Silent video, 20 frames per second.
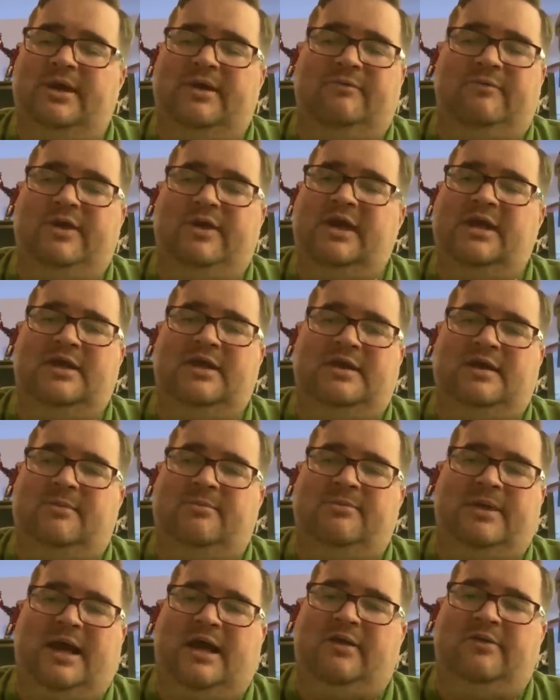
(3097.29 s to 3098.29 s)
and we ended
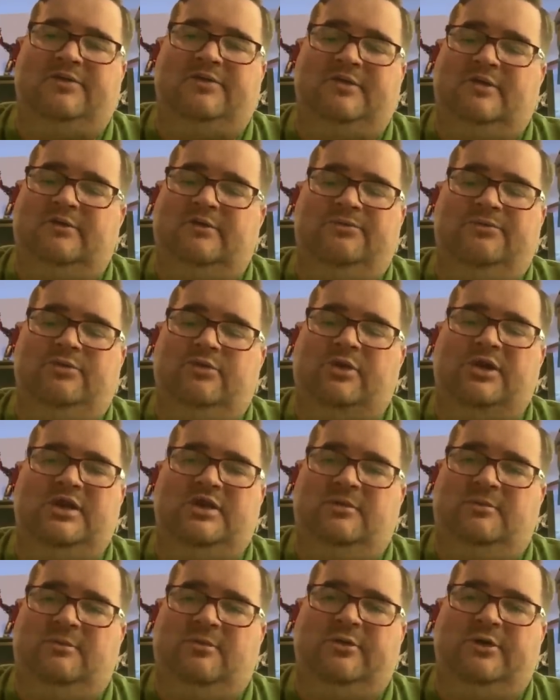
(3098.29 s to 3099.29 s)
up out till 3 in
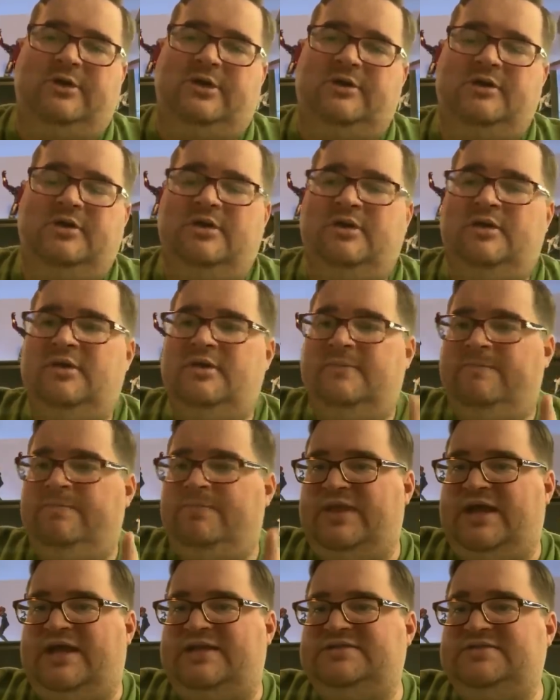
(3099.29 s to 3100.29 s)
the morning.
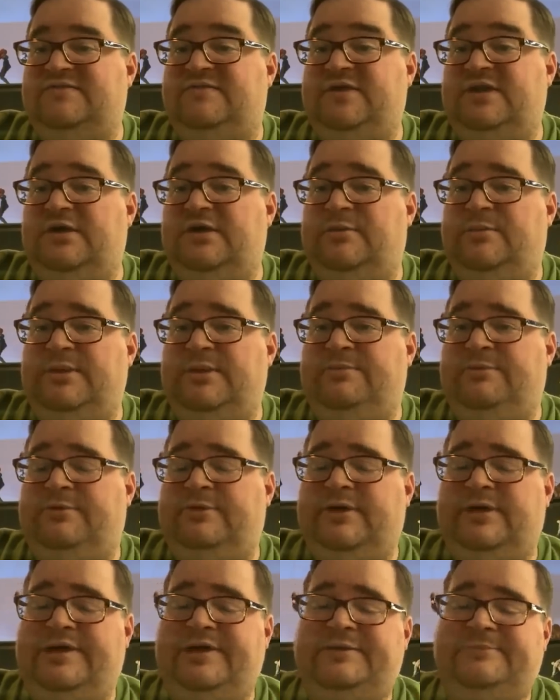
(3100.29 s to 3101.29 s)
That's a video people
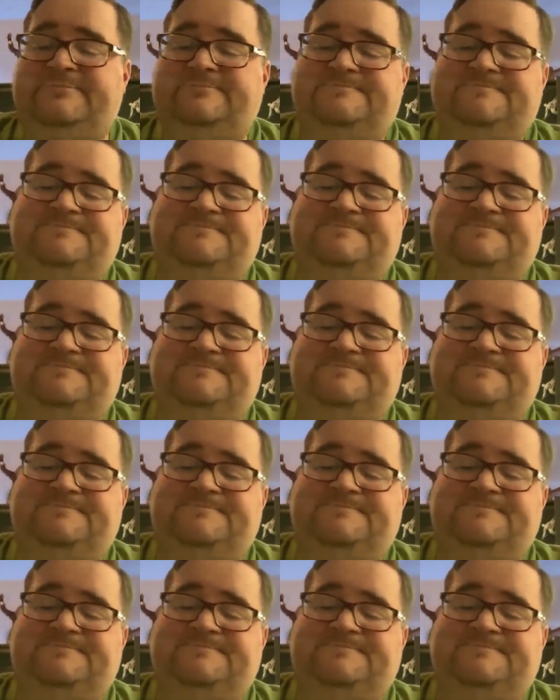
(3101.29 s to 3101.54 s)
like.